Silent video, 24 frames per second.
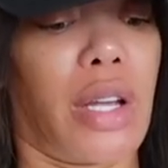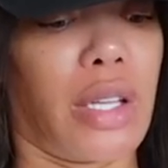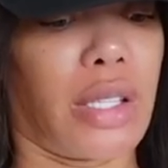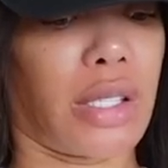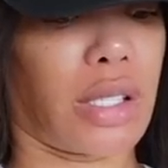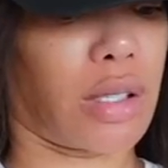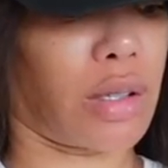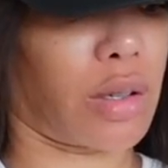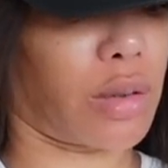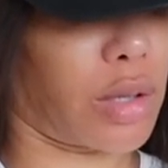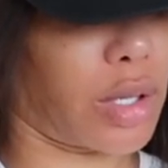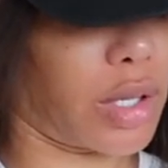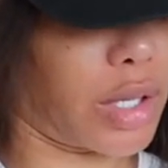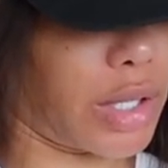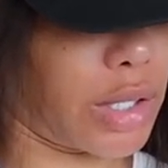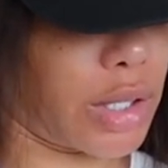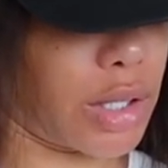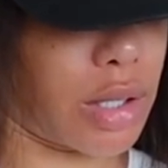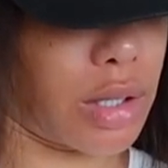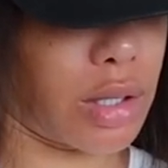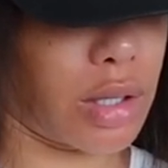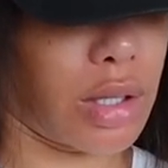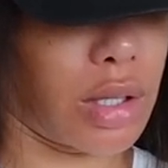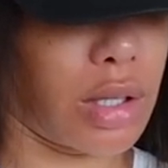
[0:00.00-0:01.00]
Instant
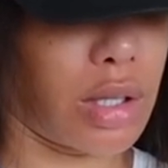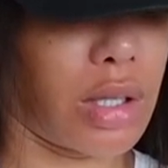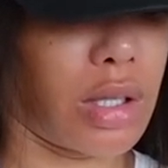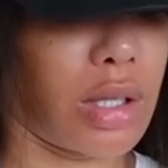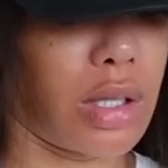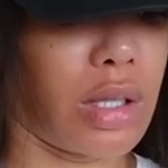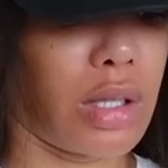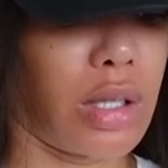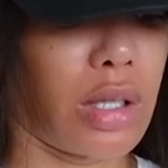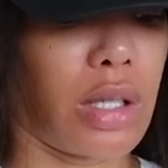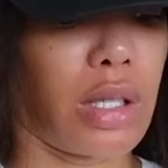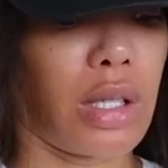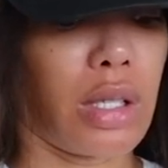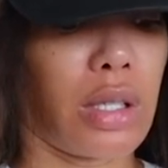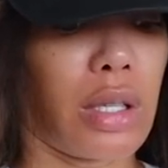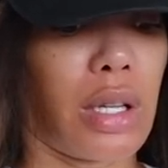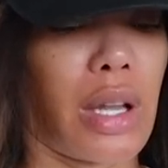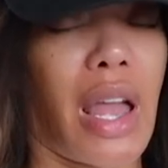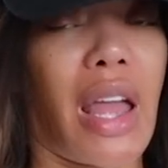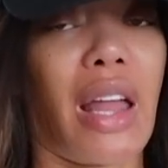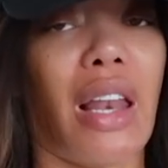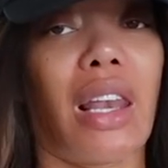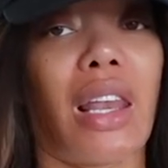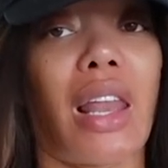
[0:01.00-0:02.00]
Crush.
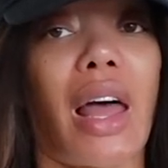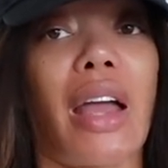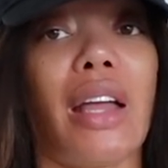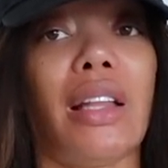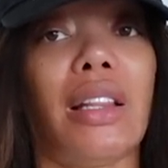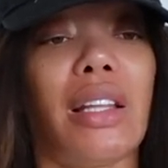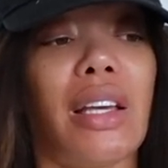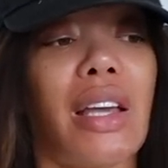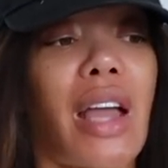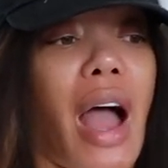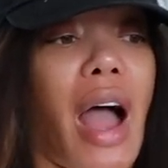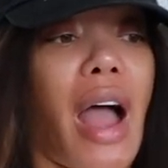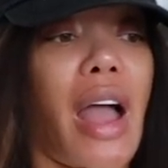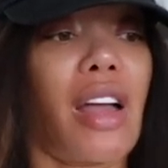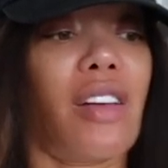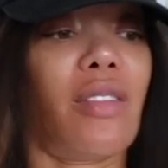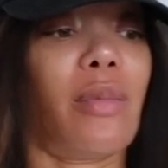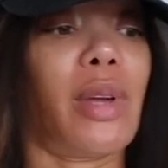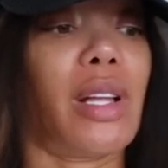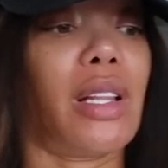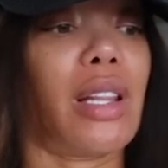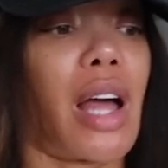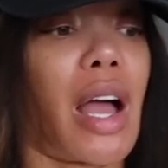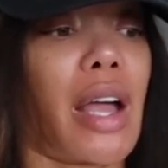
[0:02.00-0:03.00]
And lately I have
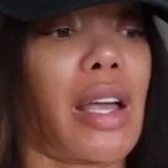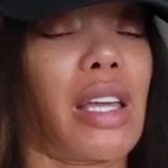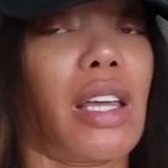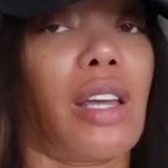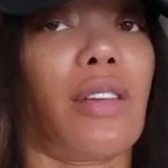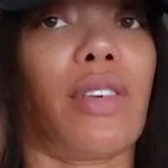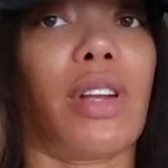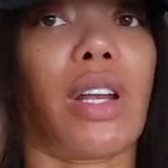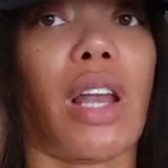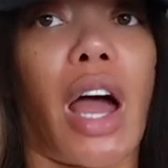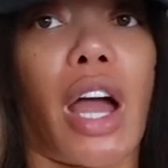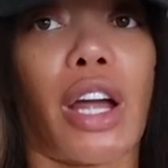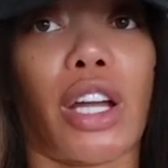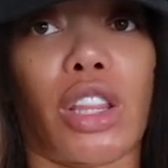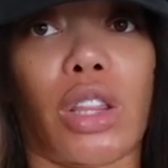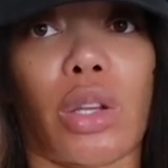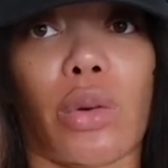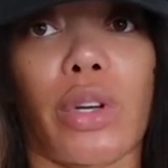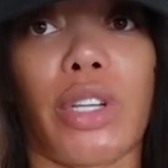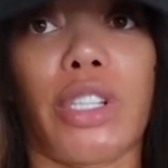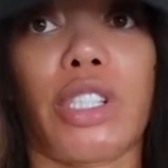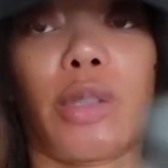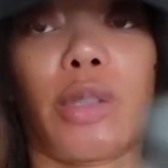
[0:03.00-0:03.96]
been like giving like three